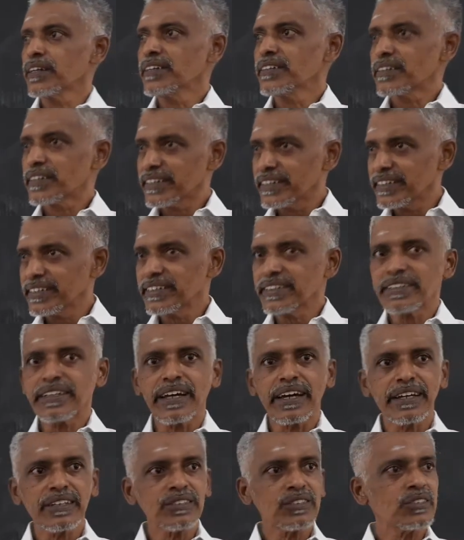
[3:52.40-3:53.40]
treat it
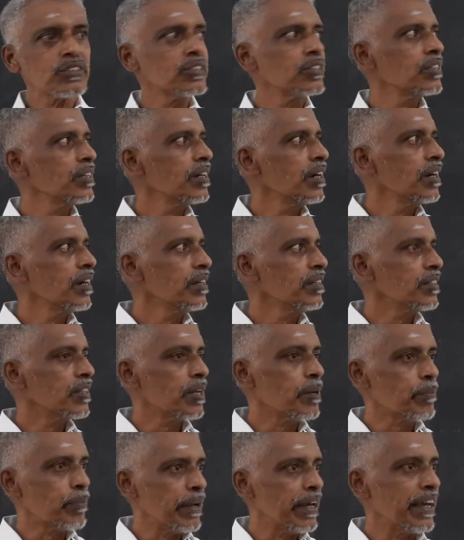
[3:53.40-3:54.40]
as the
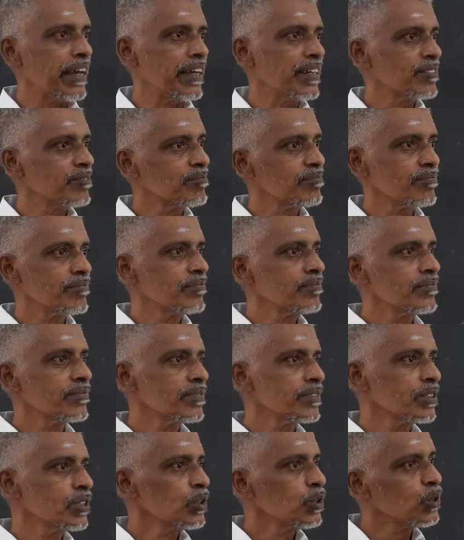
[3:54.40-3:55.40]
play.
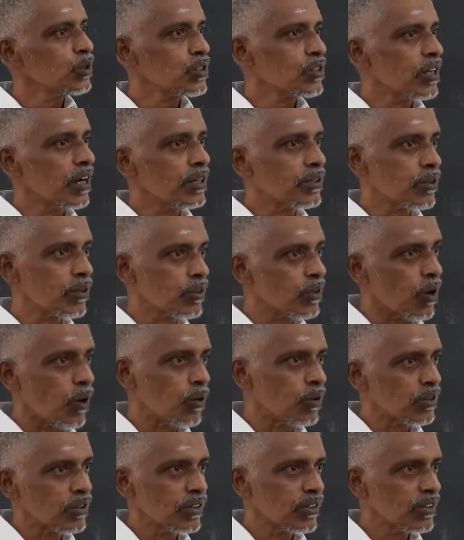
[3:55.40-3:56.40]
You start to
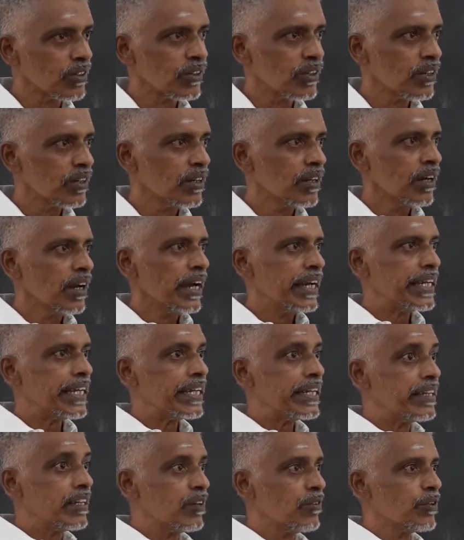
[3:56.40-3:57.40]
count. I
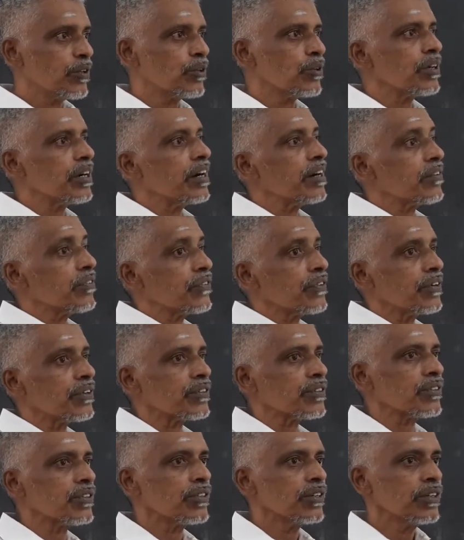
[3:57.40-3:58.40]
give it to her
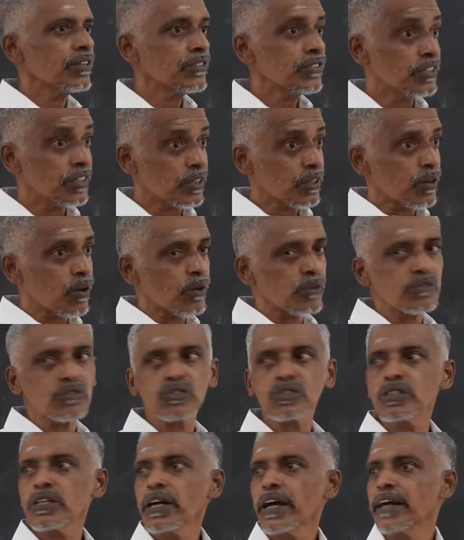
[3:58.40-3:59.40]
first. She counts
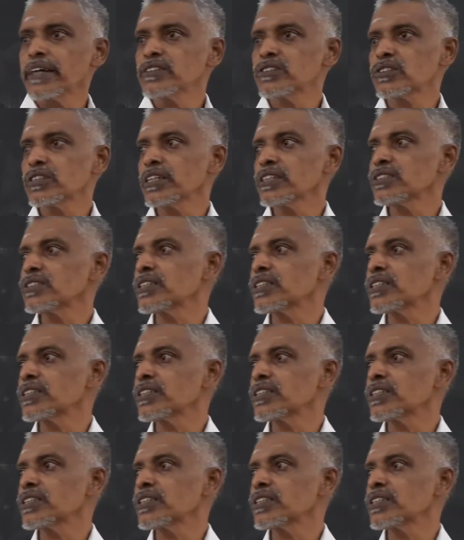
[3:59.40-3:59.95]
and says